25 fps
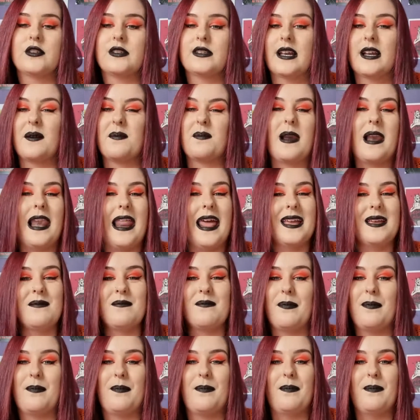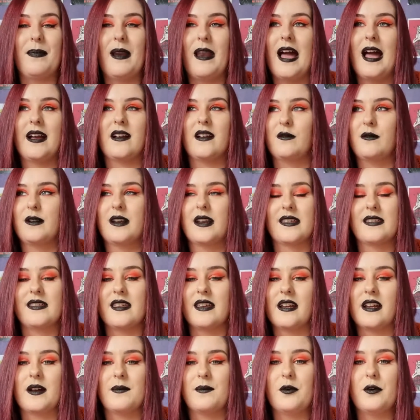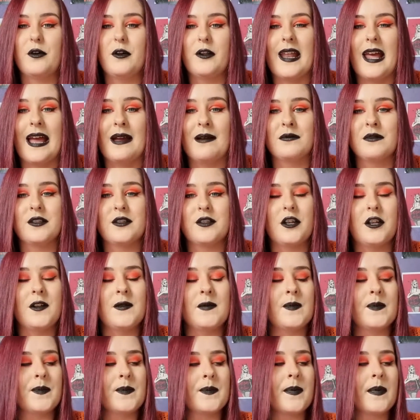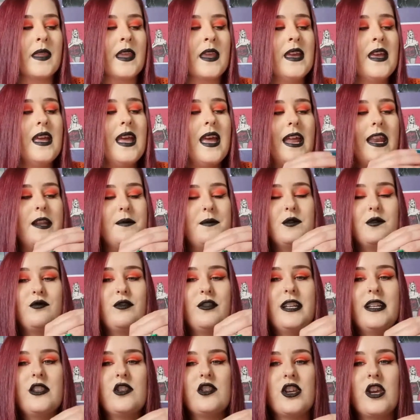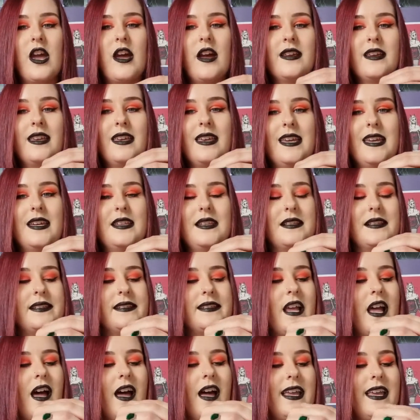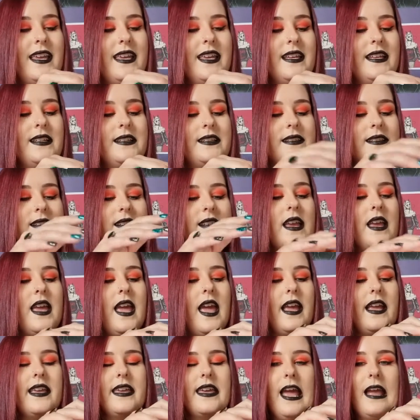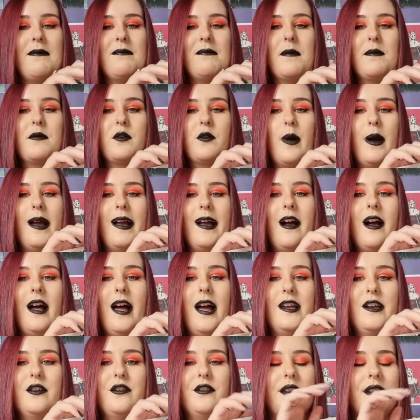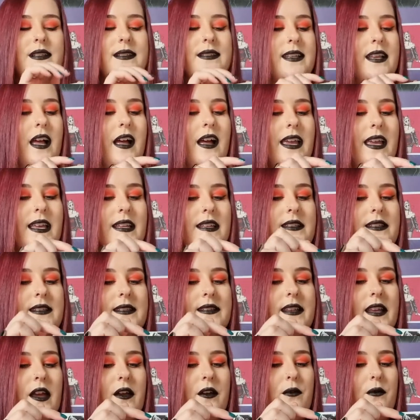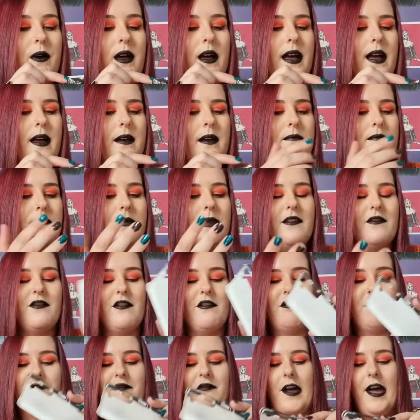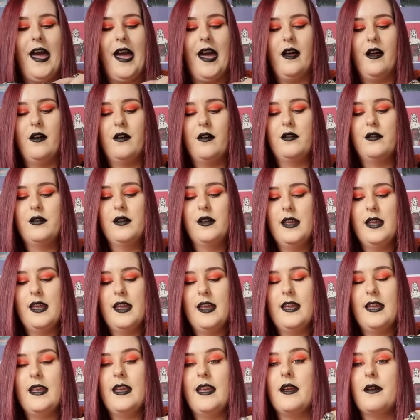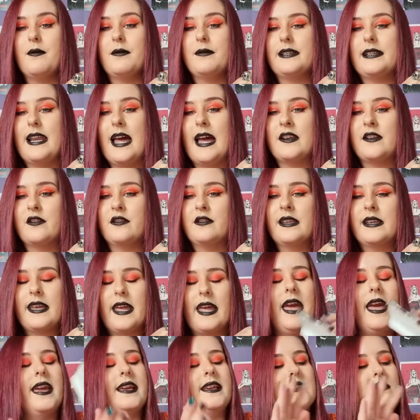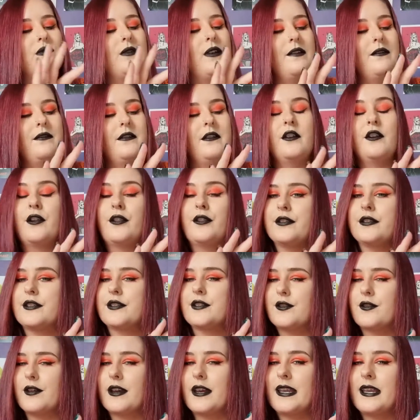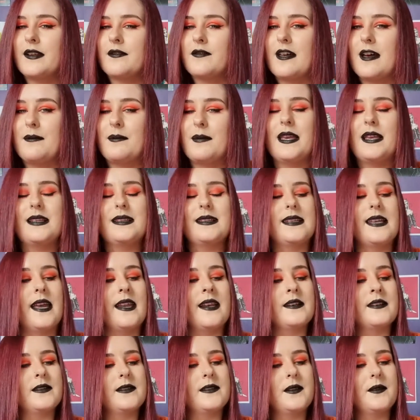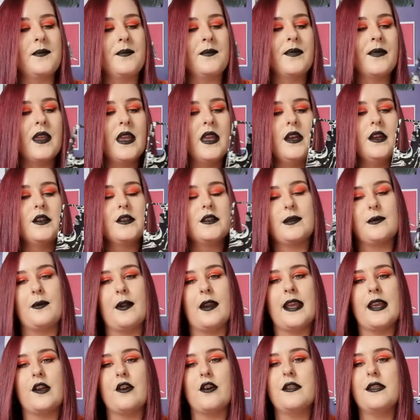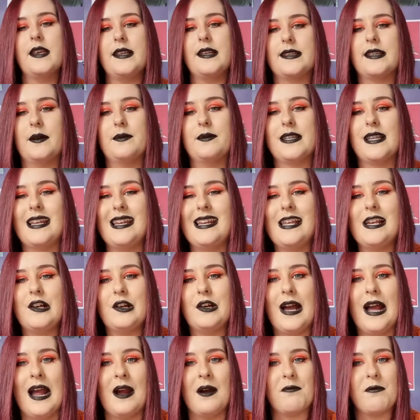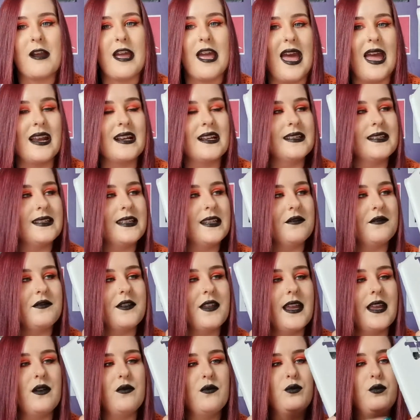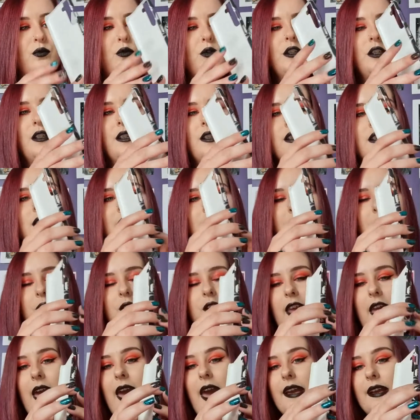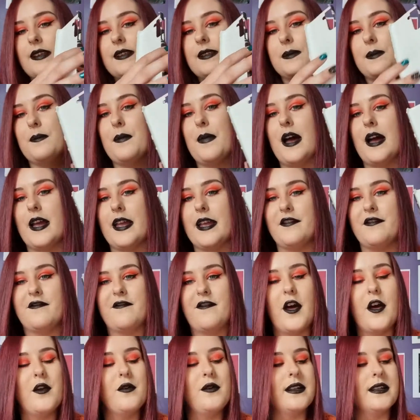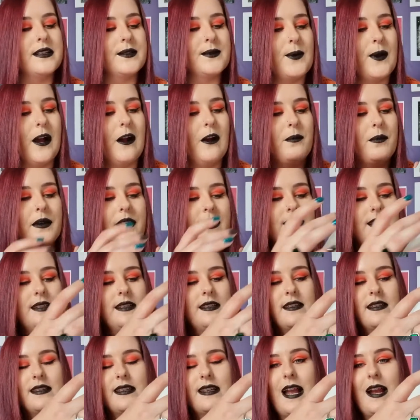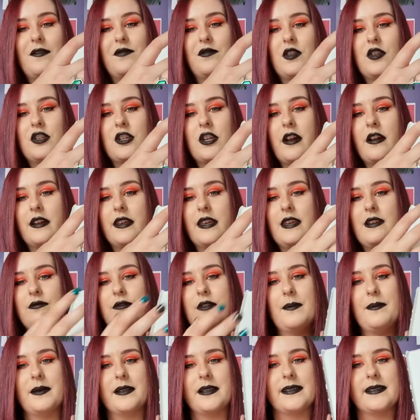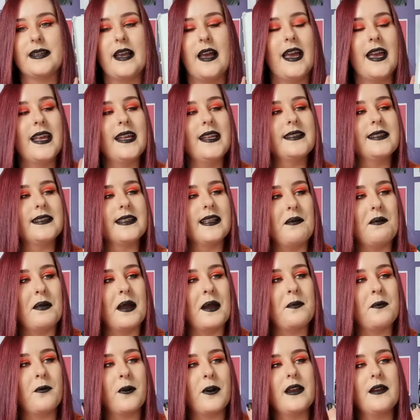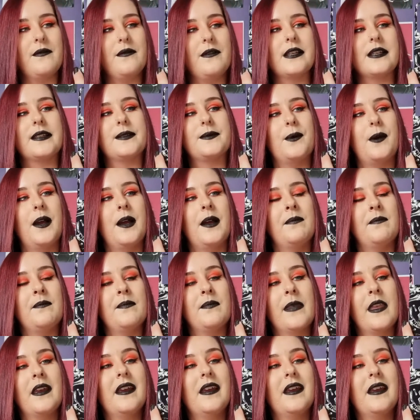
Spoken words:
was like a plain black one, I think I bought on Amazon, and it was really chunky at the sides and came up quite high on the sides, so if it fell it would land on the case rather than on the screen, if that makes sense. So when I got this, I was a little apprehensive that it wouldn't protect my phone as well because it doesn't have the chunky rubber sides like my previous one.